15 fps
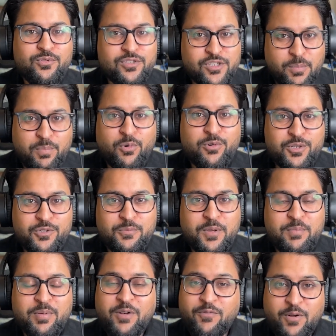support you
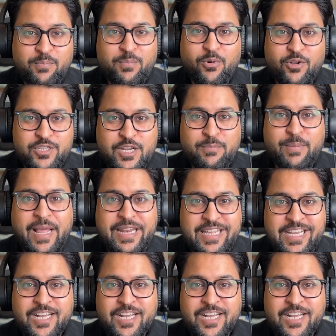people for project planning,